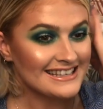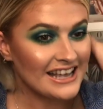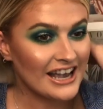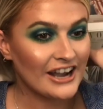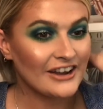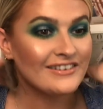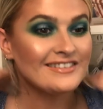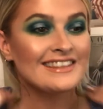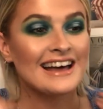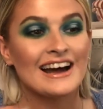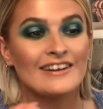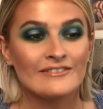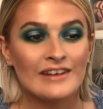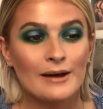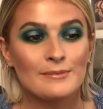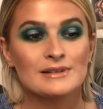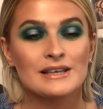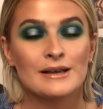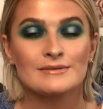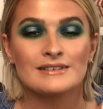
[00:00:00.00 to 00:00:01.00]
so that
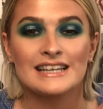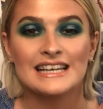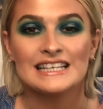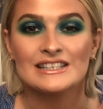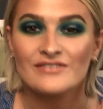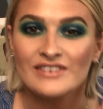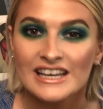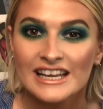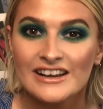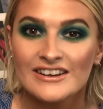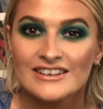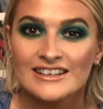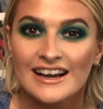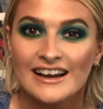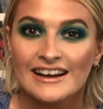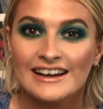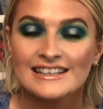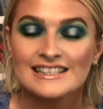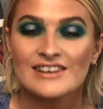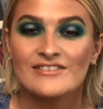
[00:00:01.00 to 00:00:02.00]
wraps up today's video,
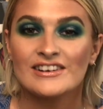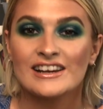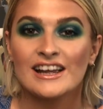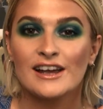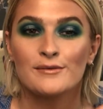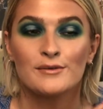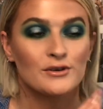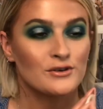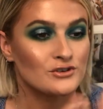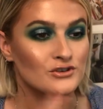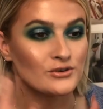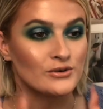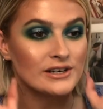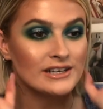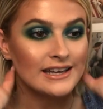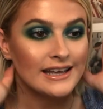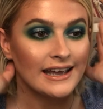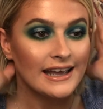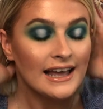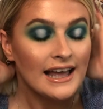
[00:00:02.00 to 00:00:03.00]
guys. I really hope you
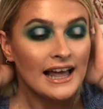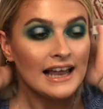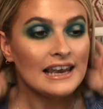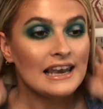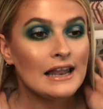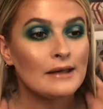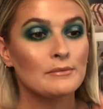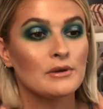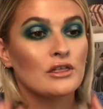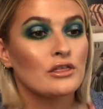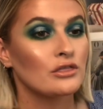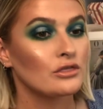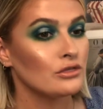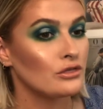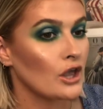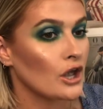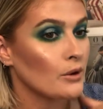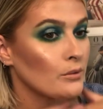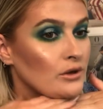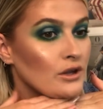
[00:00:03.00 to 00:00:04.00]
enjoyed it. Let me
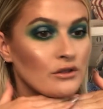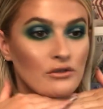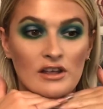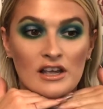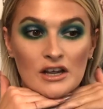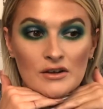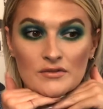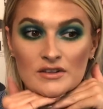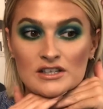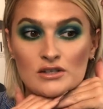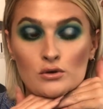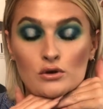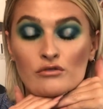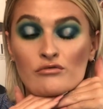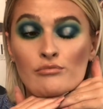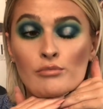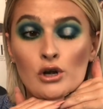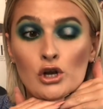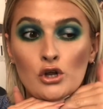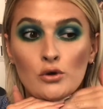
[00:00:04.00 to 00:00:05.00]
know what you think of the sort
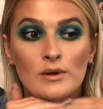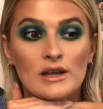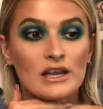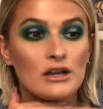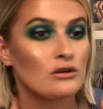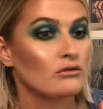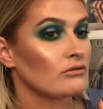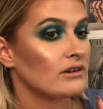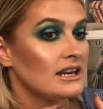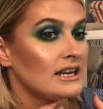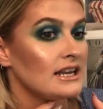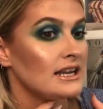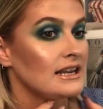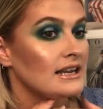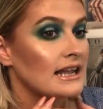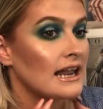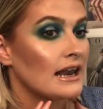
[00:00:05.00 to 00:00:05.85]
of bluey, greeny,